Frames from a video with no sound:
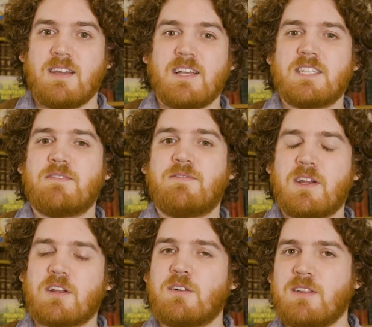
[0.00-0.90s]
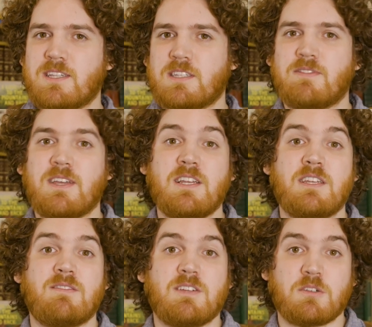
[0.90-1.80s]
is a vertical list of
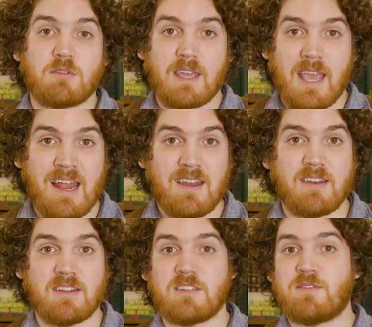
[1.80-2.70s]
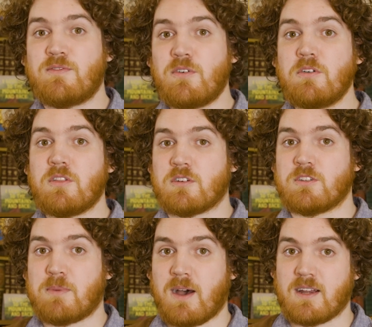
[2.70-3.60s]
individual candidates for those
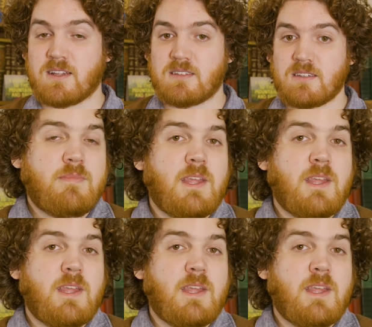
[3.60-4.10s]
parties.